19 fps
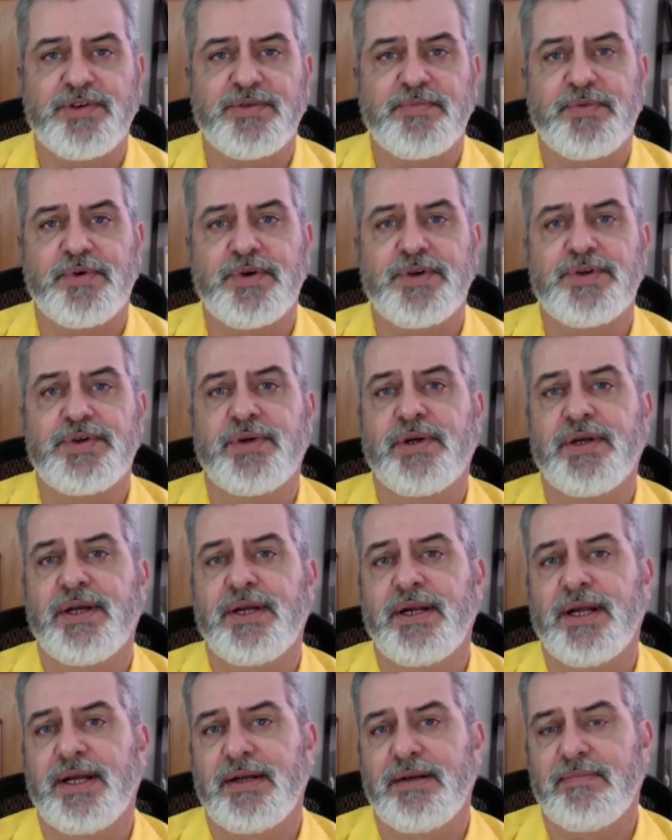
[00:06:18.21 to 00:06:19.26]
spiritually?
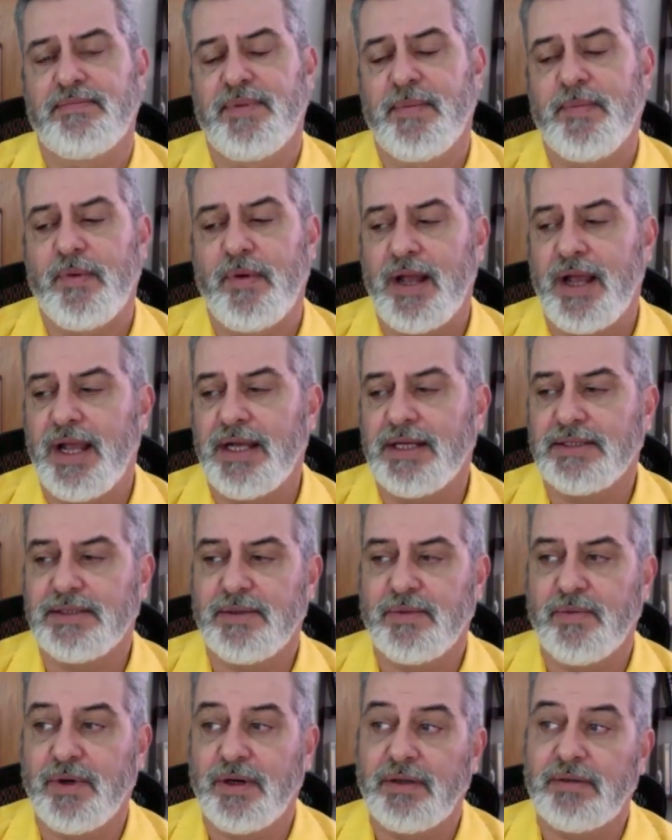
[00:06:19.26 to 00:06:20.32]
Like people ask,
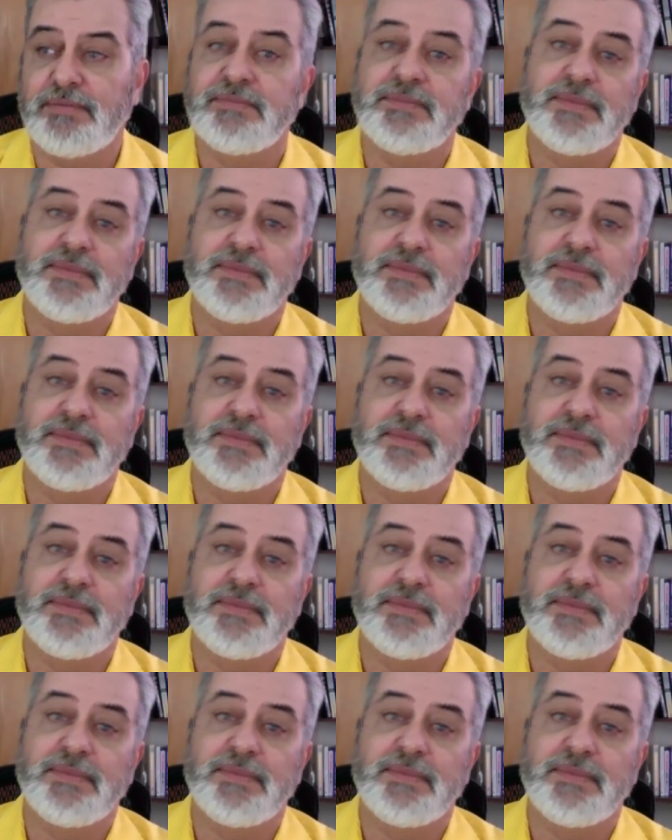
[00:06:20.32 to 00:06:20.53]
well,